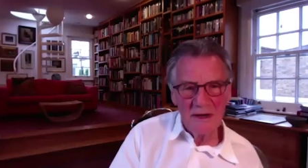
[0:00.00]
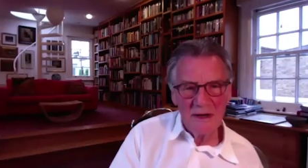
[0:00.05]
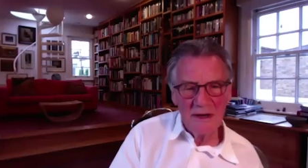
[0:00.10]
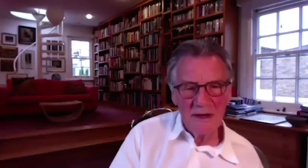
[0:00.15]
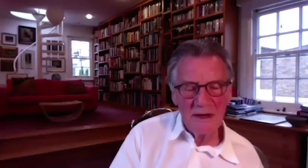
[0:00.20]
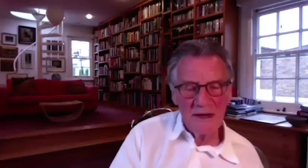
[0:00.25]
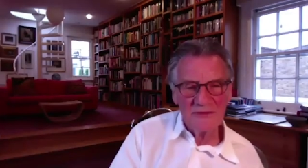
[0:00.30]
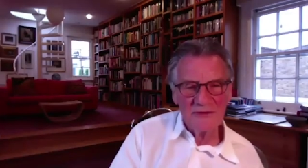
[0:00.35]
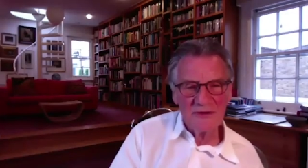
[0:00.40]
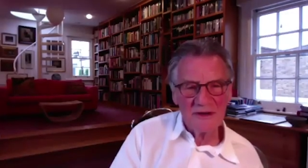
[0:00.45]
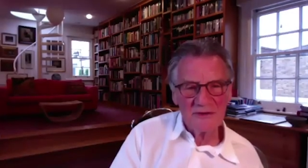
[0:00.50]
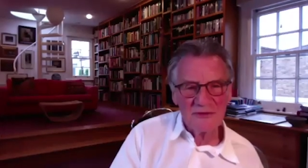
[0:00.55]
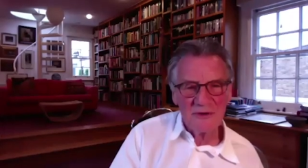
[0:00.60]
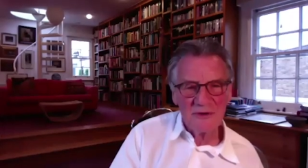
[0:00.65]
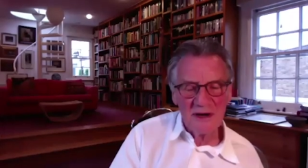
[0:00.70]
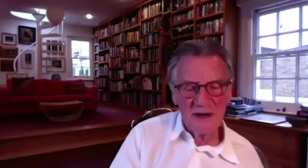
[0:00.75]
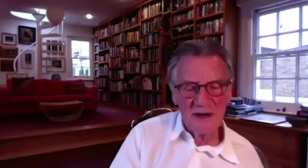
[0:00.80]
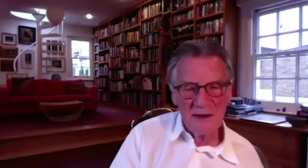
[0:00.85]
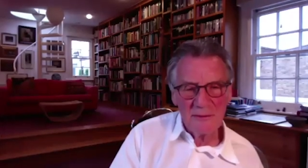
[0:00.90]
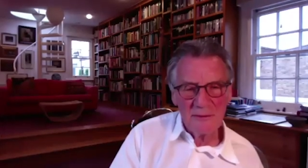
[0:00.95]
Yes, that's
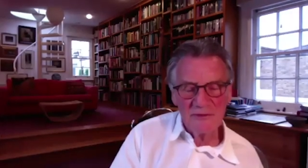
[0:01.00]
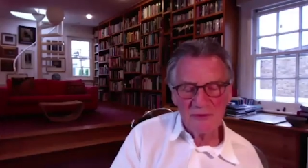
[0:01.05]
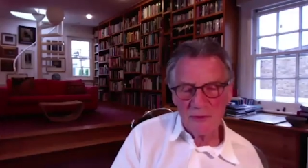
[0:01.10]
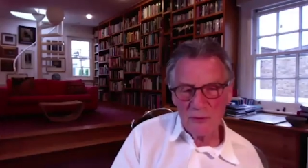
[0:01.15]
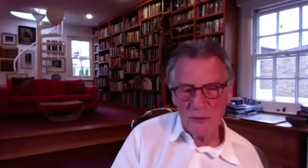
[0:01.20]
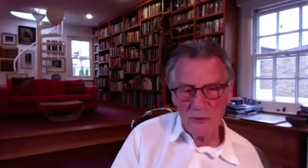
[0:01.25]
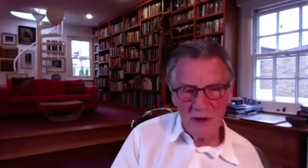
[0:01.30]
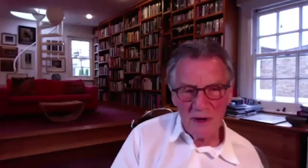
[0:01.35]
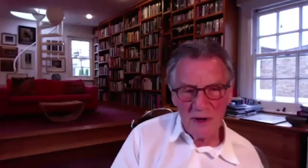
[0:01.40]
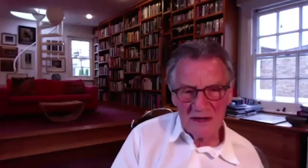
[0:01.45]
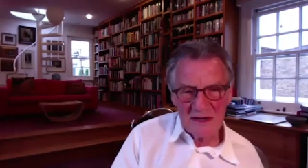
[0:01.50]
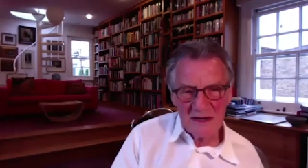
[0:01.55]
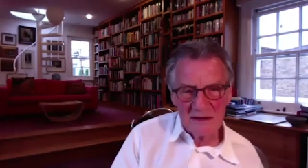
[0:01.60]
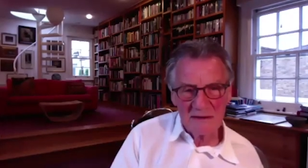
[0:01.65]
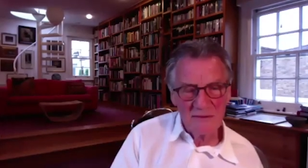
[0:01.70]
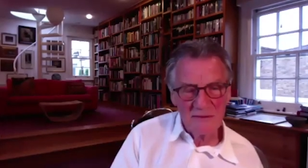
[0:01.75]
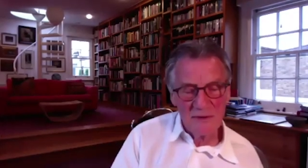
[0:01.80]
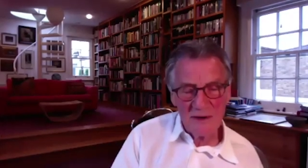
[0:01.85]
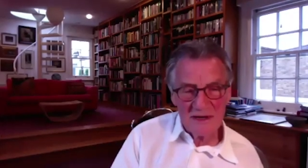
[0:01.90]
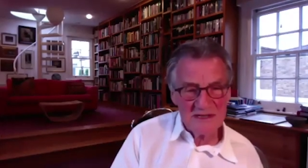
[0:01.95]
right. It was quite
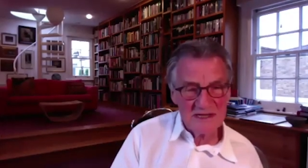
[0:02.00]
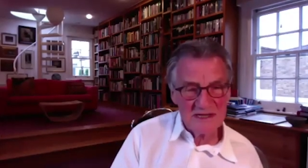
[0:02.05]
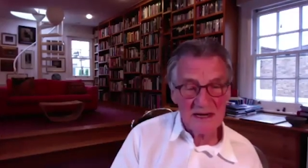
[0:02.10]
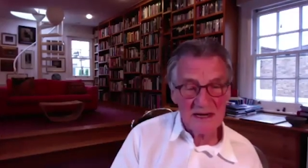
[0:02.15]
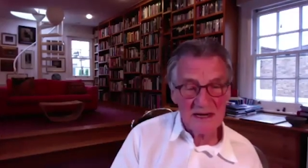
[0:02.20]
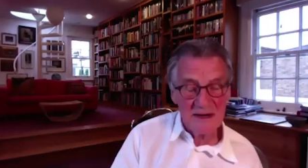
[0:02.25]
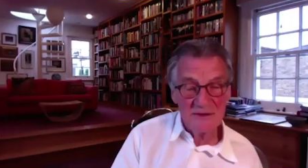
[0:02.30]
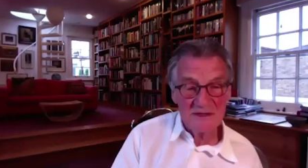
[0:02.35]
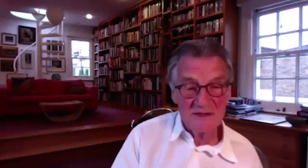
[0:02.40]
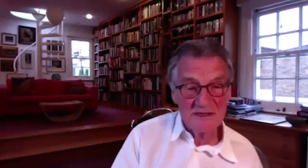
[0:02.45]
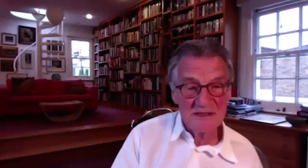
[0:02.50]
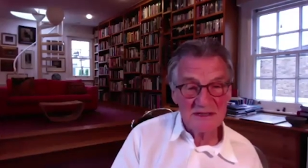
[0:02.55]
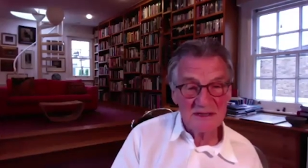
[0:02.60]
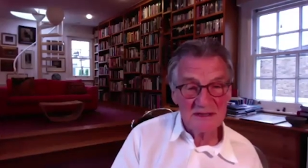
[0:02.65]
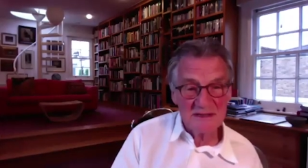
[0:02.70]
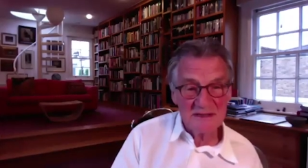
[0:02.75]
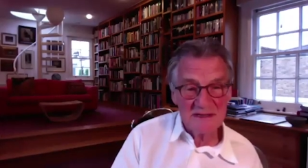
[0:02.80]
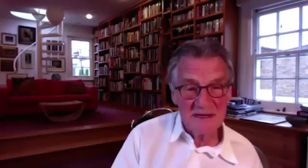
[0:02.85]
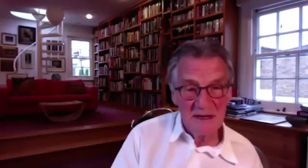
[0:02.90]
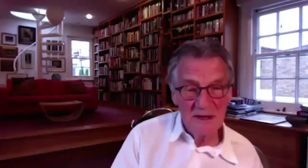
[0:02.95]
quite a
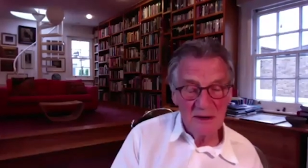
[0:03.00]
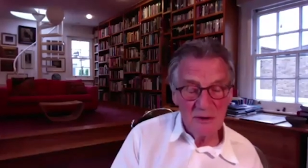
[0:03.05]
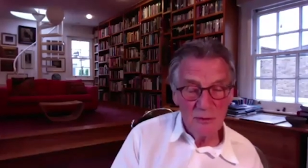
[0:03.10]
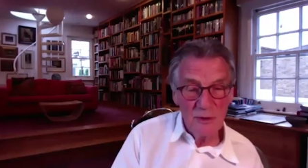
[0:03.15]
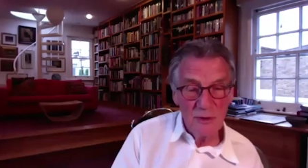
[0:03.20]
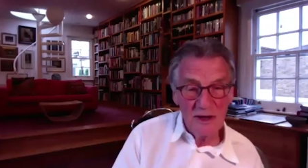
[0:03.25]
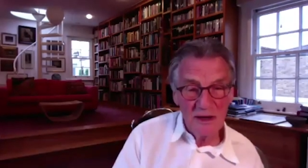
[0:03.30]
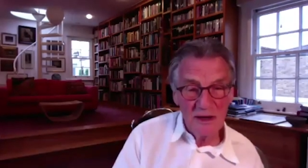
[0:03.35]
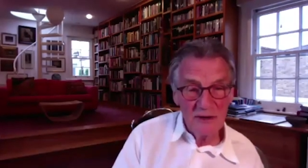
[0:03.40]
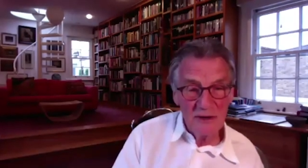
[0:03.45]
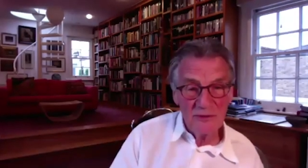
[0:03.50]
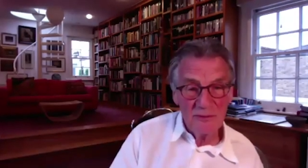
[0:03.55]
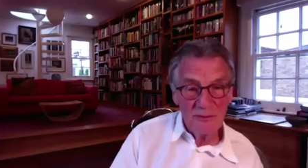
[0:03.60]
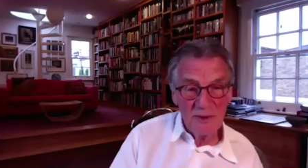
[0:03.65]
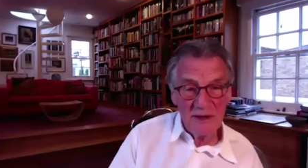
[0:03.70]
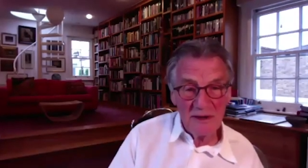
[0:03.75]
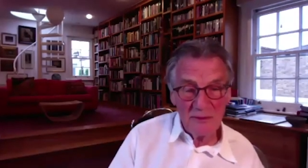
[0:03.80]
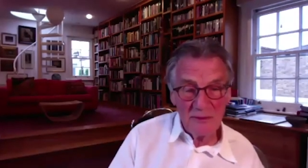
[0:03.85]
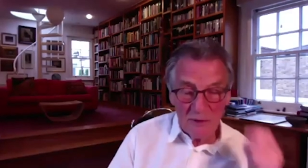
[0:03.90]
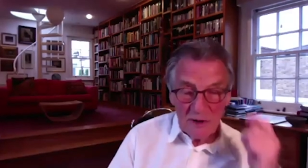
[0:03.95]
coincidence. Will had
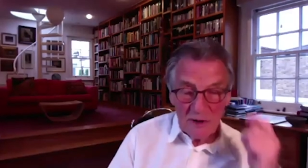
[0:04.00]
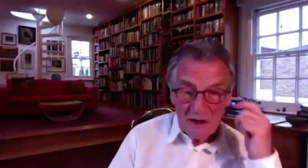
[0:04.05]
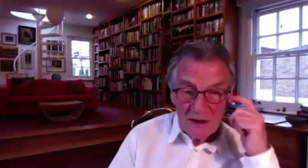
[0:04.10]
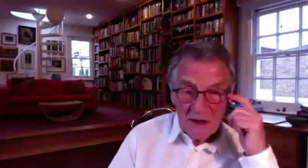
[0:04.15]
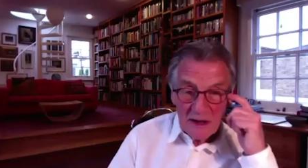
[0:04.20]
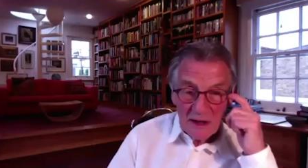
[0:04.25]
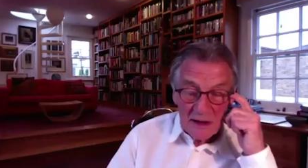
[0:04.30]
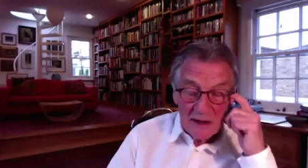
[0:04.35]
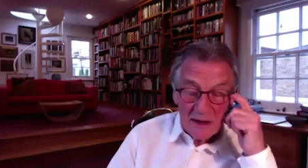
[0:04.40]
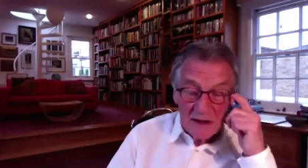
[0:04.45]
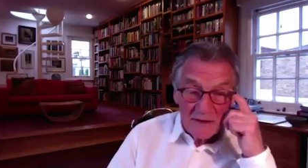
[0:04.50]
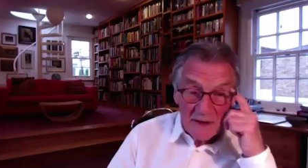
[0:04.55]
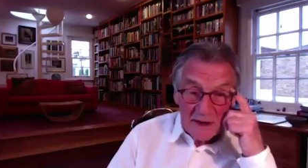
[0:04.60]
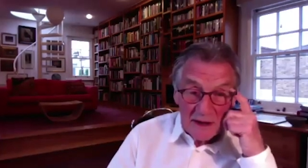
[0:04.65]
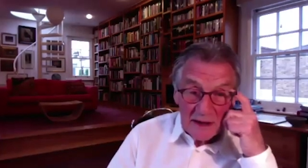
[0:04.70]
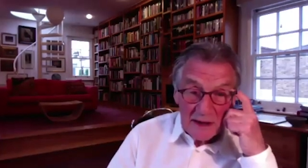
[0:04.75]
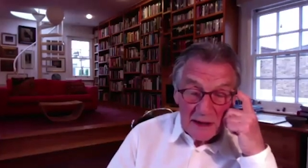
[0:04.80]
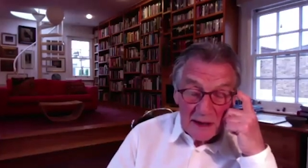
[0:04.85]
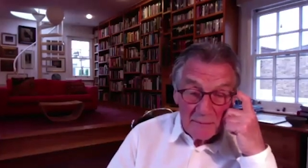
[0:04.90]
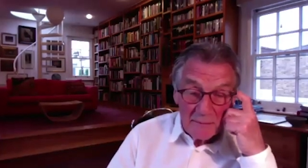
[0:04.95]
been working at
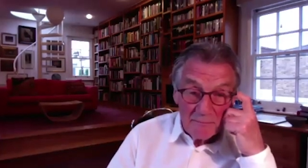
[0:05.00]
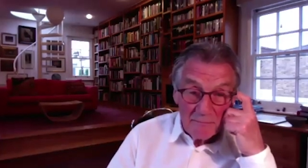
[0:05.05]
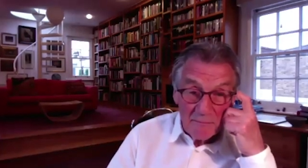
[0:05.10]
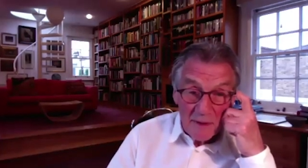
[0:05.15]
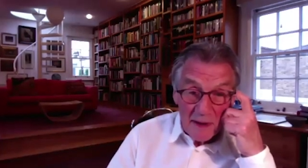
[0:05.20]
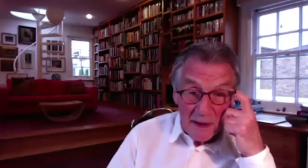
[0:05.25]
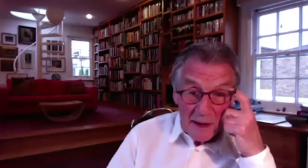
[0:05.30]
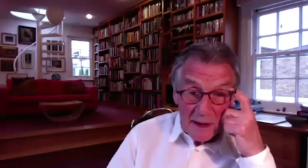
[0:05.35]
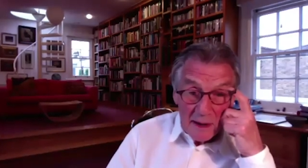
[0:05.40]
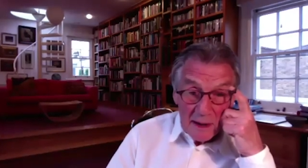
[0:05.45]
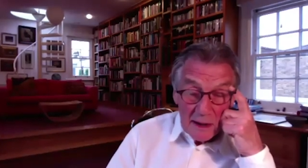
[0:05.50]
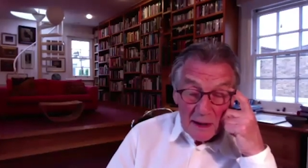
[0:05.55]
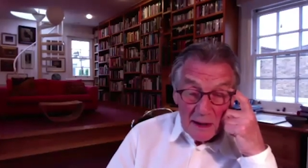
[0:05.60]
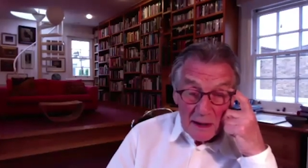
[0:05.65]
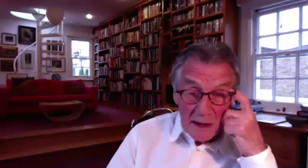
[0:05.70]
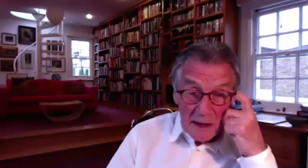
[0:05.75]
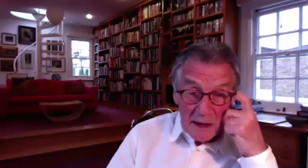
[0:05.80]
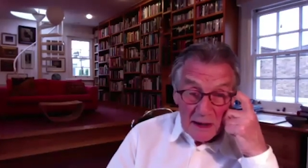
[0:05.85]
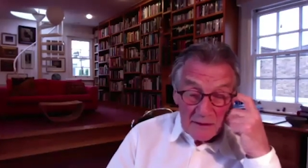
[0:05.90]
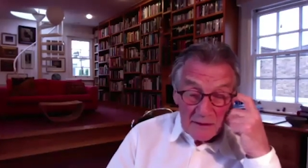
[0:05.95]
the um,
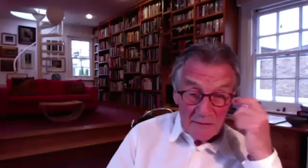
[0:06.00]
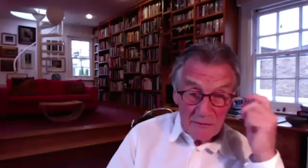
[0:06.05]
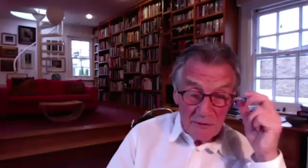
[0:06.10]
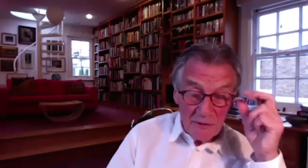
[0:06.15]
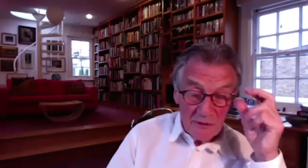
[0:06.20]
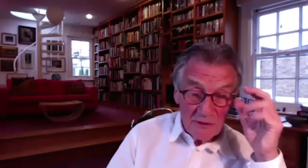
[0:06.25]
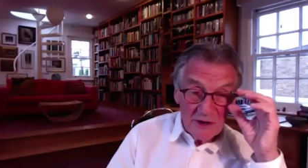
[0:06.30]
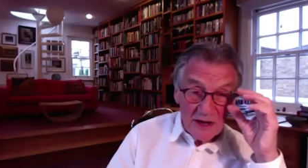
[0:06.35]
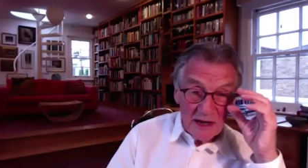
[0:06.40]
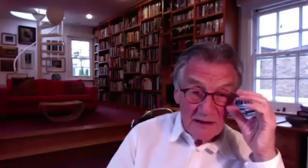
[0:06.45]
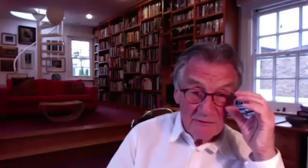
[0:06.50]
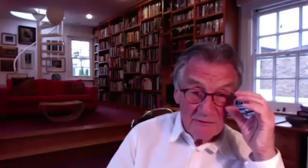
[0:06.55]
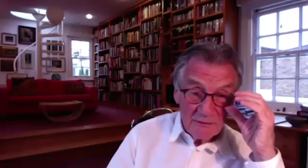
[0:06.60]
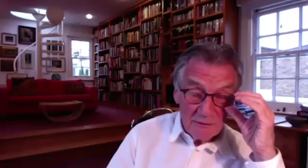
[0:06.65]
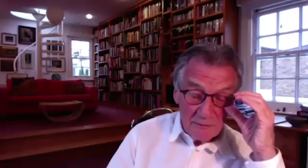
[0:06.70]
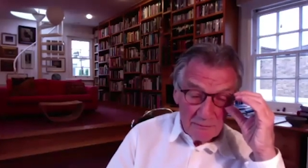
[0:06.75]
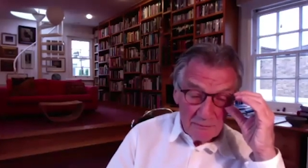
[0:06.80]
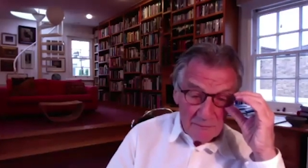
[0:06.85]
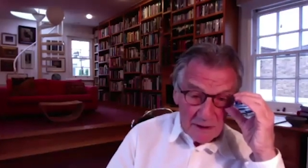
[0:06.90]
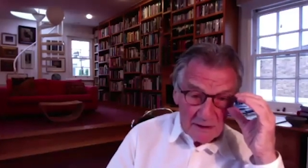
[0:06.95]
uh, the Royal
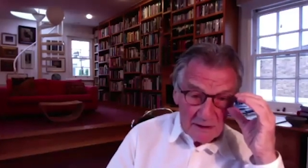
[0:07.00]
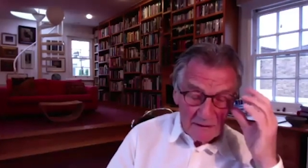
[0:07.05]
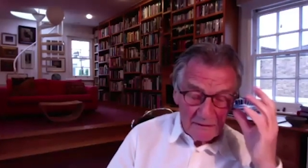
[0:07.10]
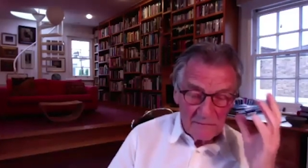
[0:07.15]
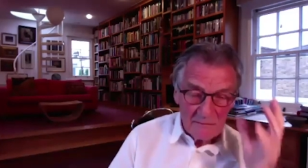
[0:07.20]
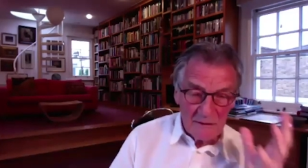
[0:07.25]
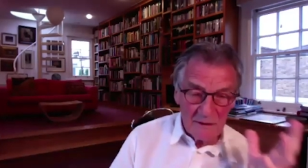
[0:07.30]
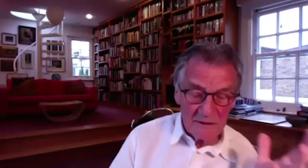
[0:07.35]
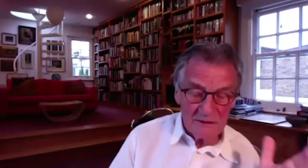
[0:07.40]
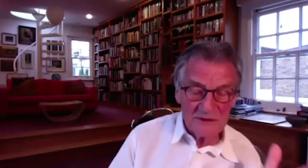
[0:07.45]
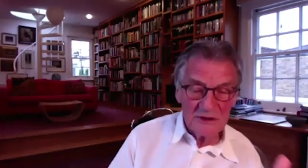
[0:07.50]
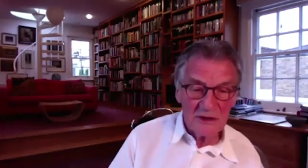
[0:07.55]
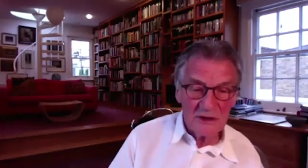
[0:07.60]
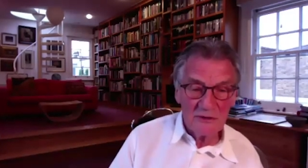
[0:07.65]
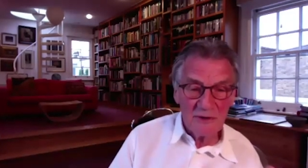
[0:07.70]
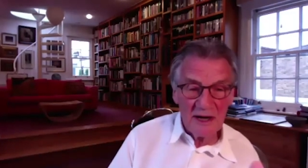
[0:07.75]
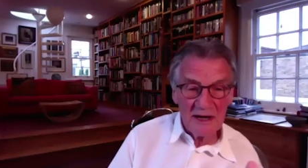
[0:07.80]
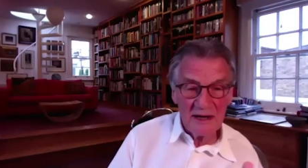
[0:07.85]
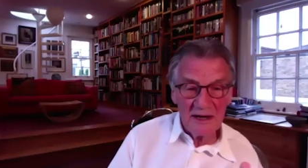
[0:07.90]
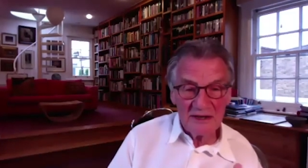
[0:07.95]
Naval College in
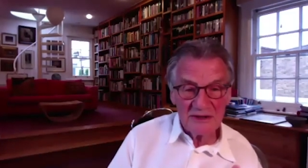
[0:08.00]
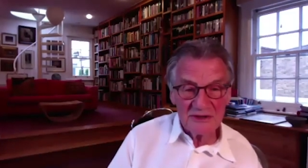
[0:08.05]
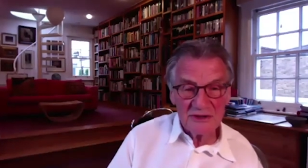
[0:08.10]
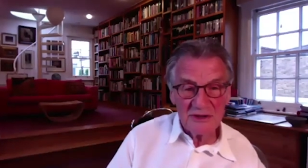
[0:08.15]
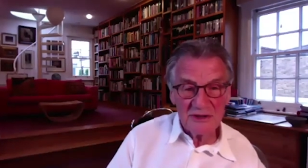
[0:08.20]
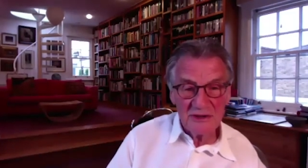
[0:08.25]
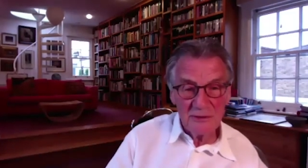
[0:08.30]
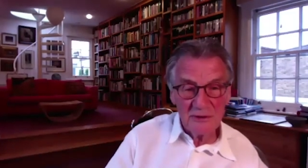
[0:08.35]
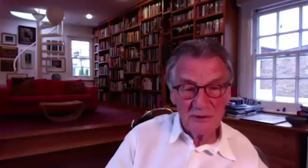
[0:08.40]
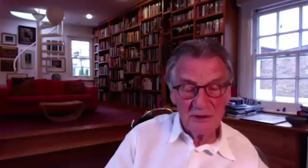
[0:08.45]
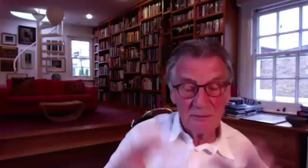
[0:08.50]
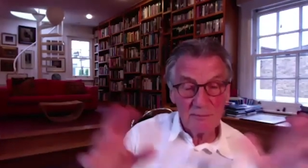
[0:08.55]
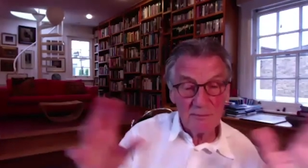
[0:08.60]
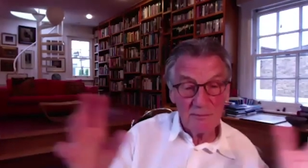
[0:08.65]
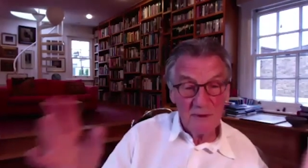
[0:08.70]
Greenwich and doing the